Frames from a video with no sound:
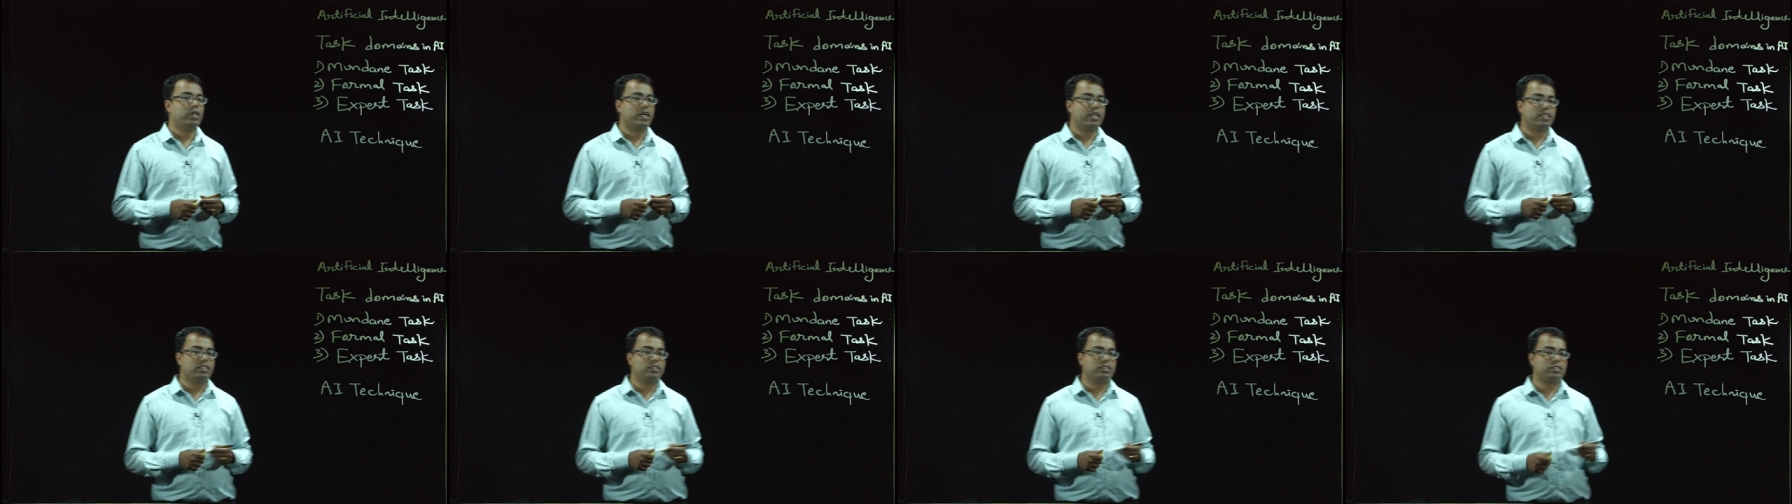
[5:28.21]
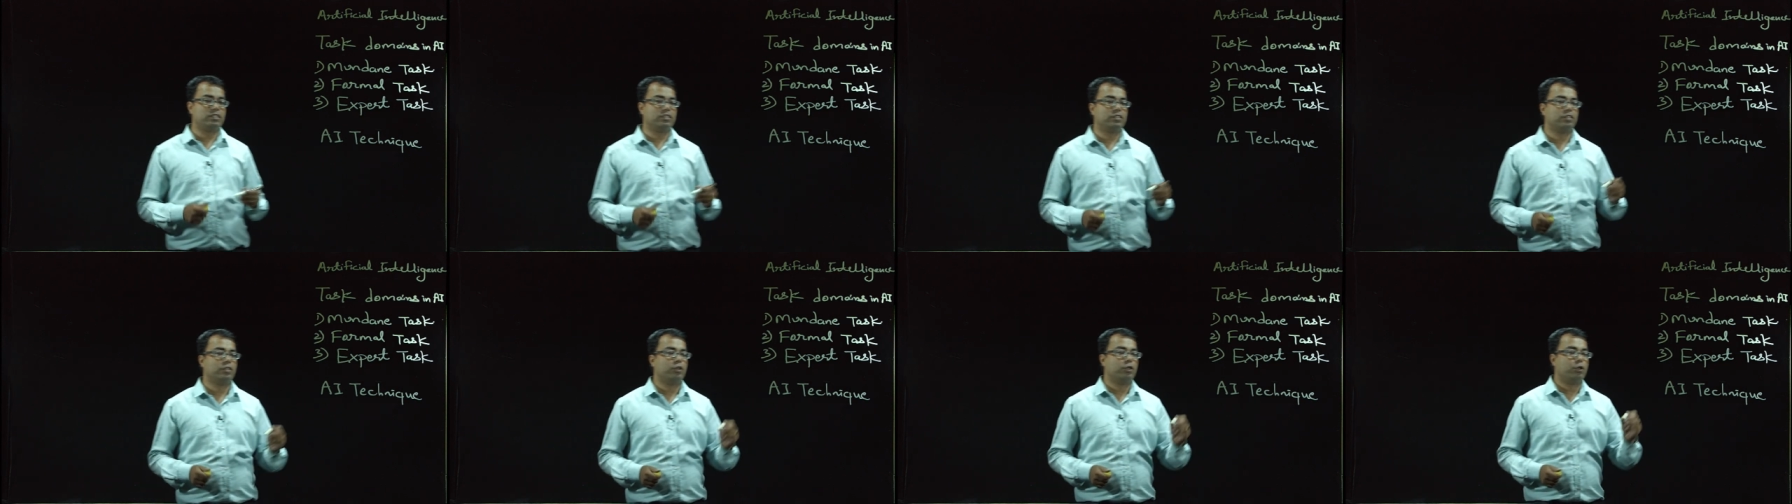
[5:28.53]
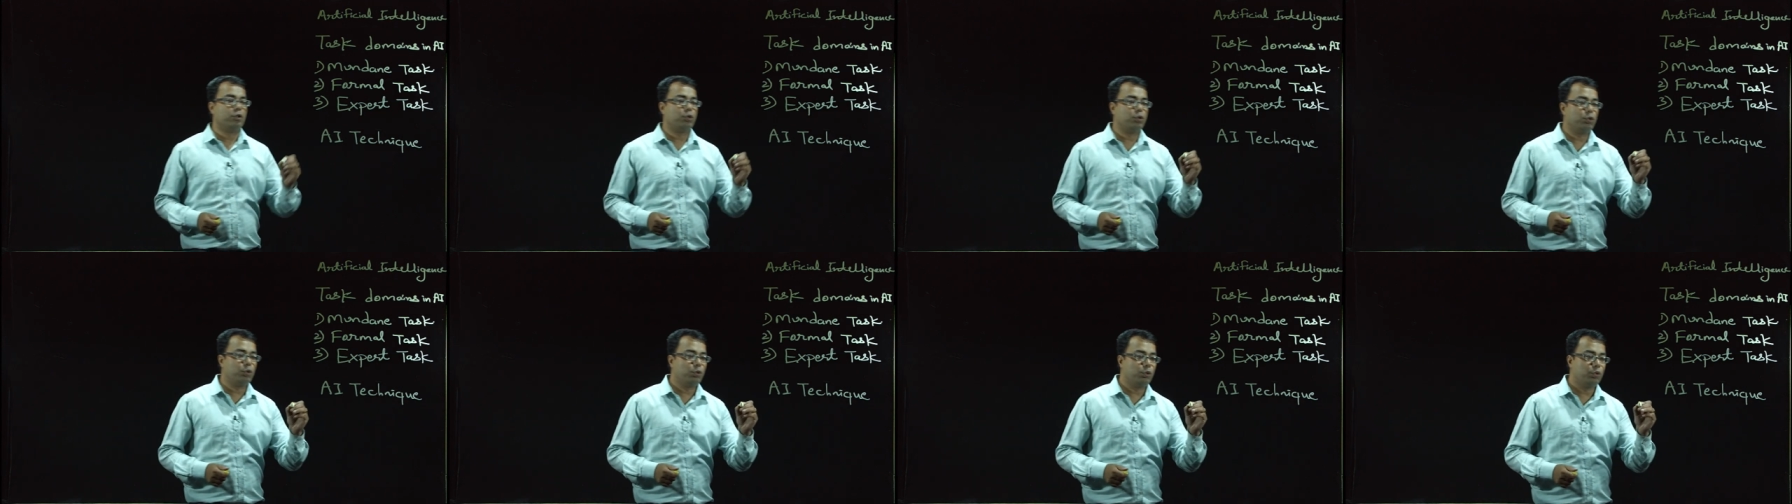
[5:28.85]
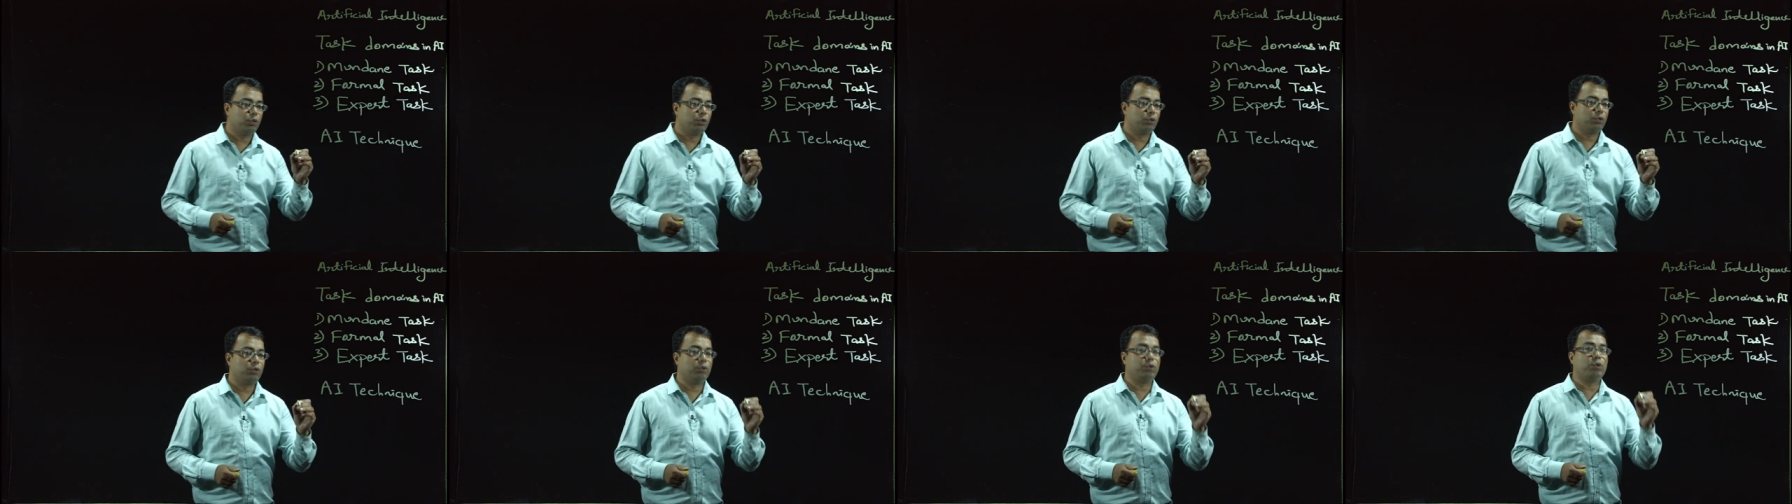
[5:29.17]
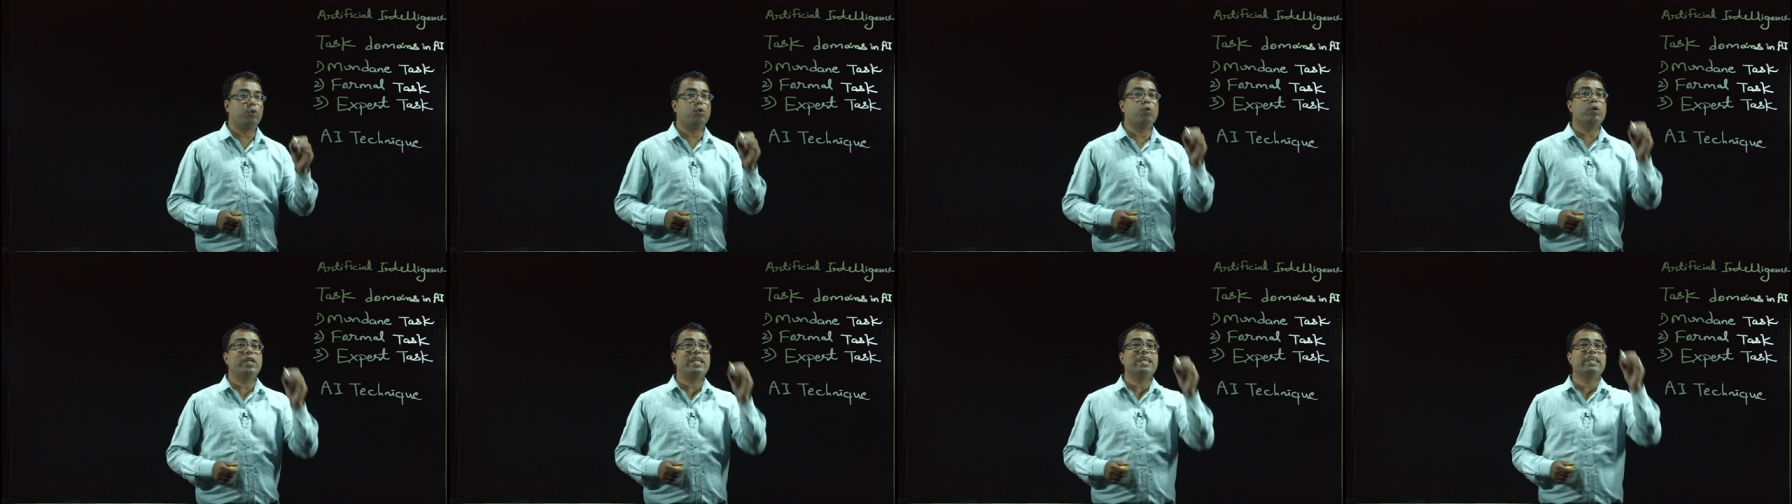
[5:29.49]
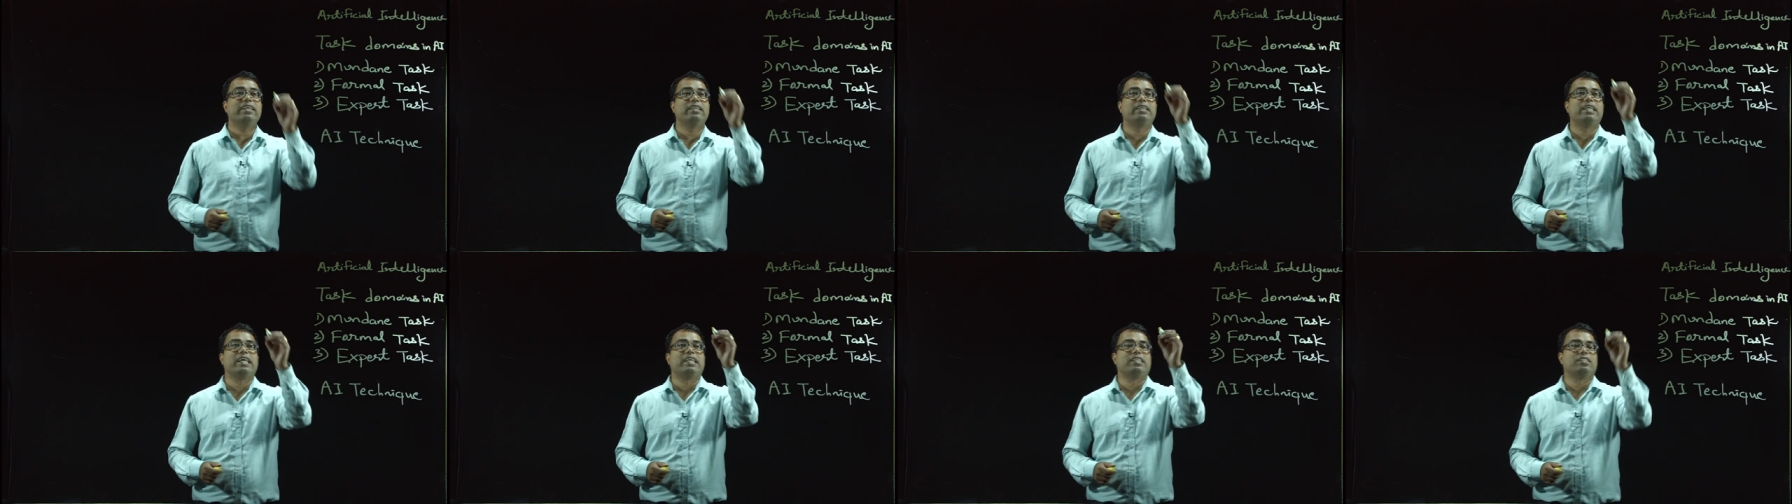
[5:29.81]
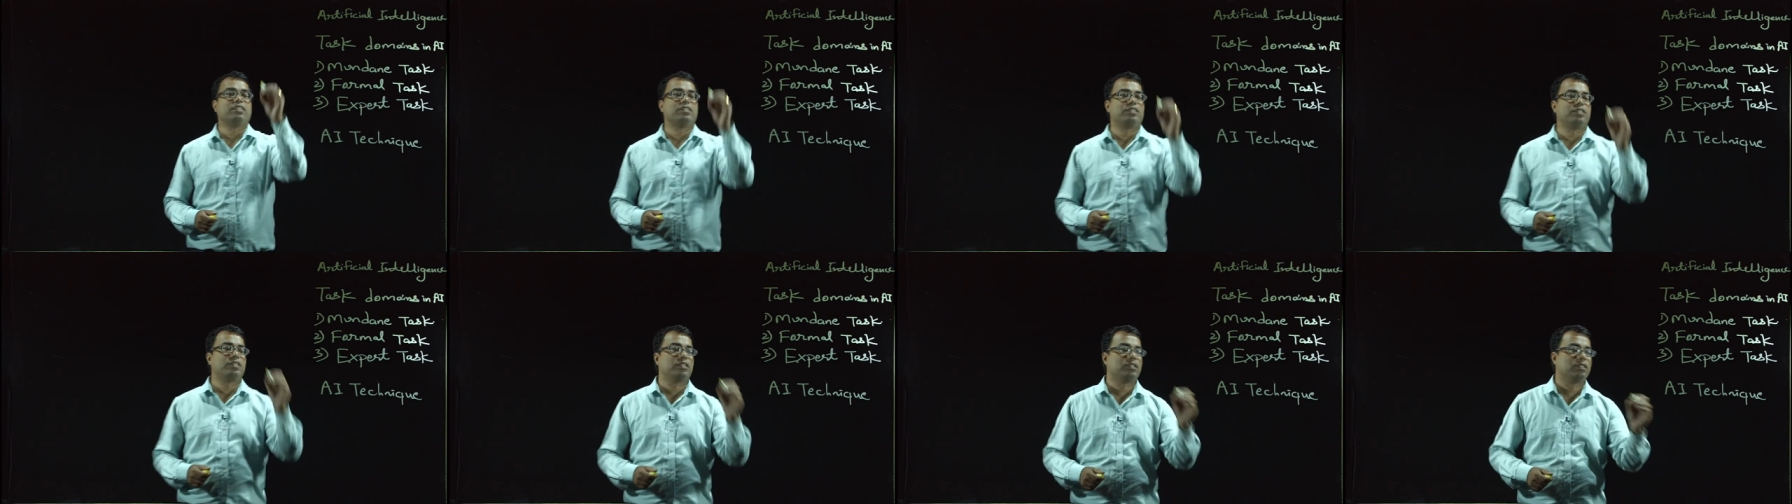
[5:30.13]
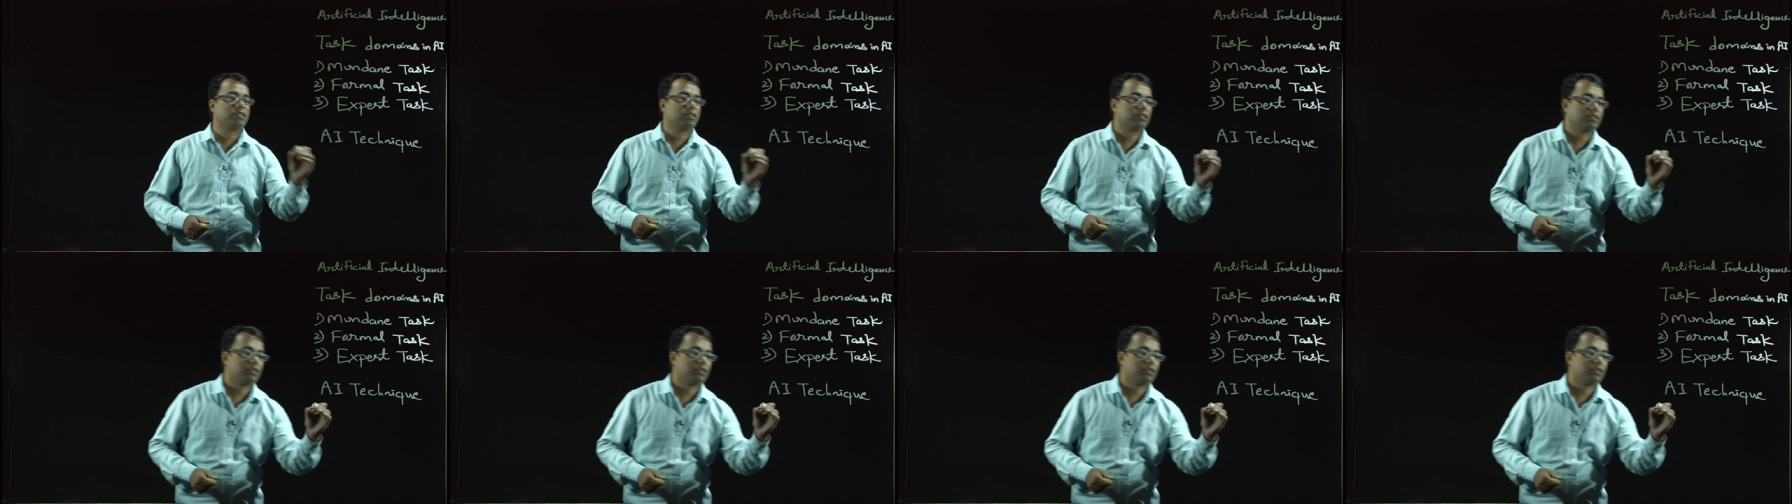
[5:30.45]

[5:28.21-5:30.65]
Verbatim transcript: as Turing test.